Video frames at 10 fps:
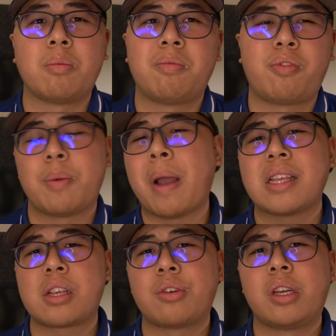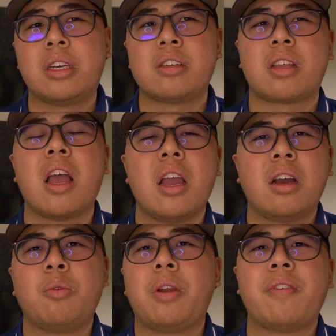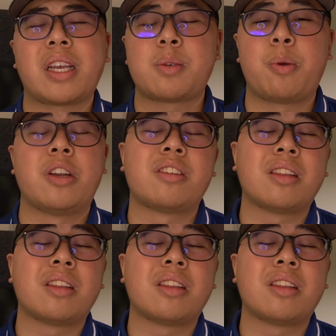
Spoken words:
For the past 100 years, we've experienced